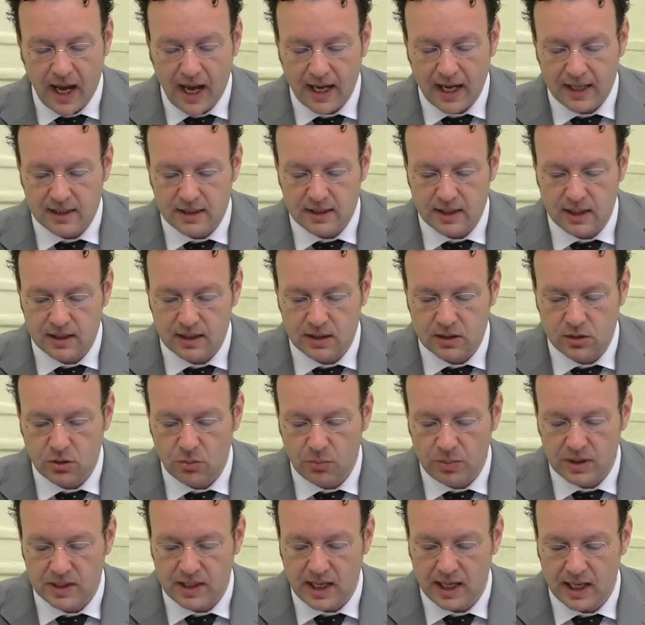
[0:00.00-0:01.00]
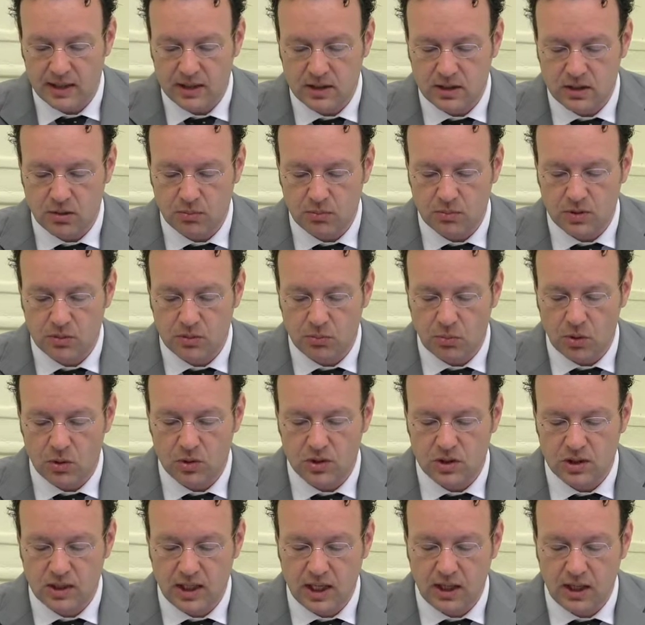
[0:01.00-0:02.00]
access to Byzantium's
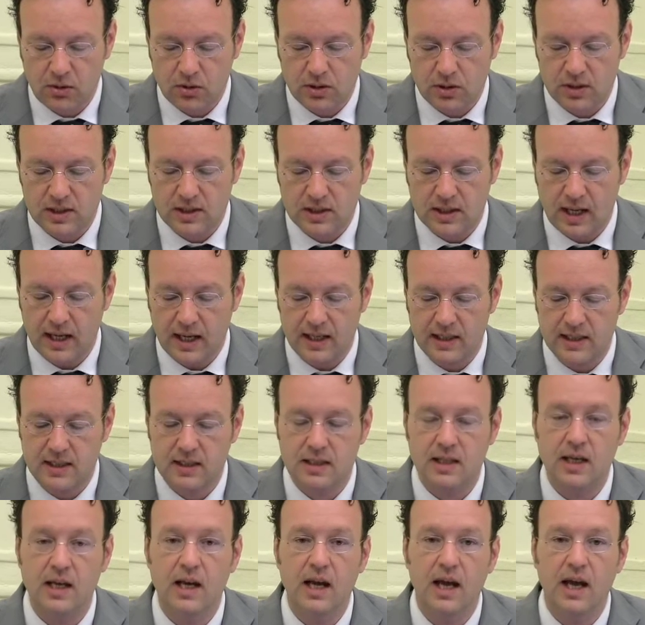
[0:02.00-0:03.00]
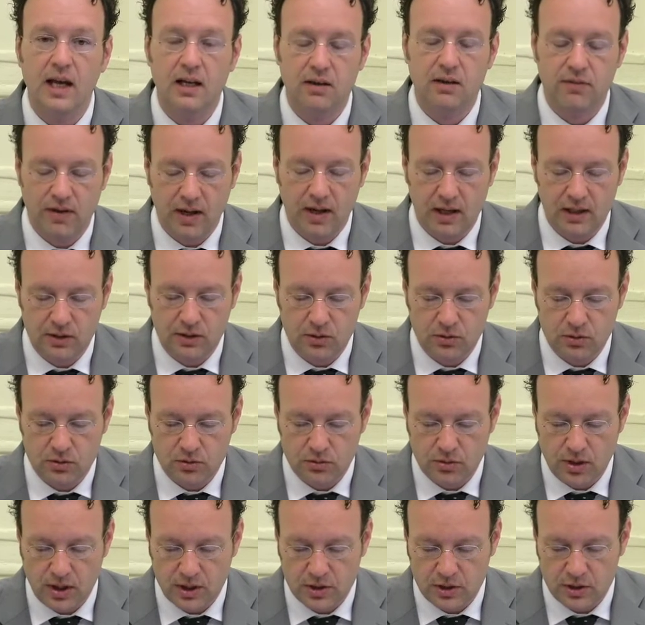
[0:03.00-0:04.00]
most sacred sites and valued
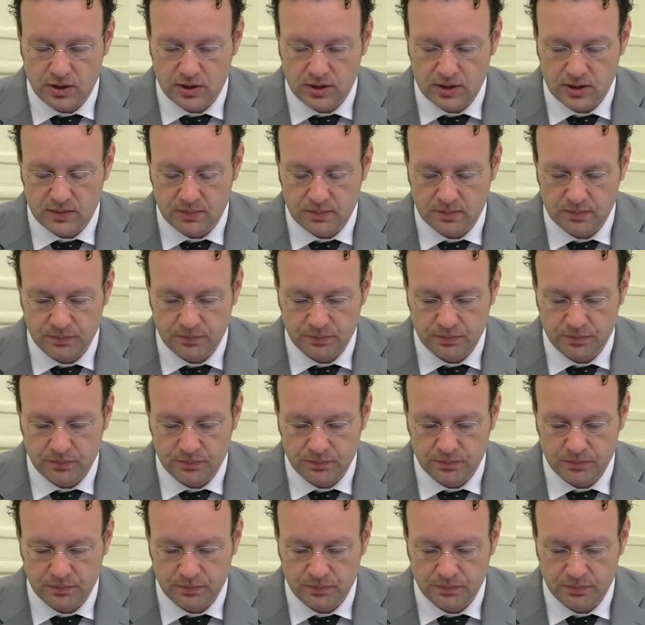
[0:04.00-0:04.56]
treasures.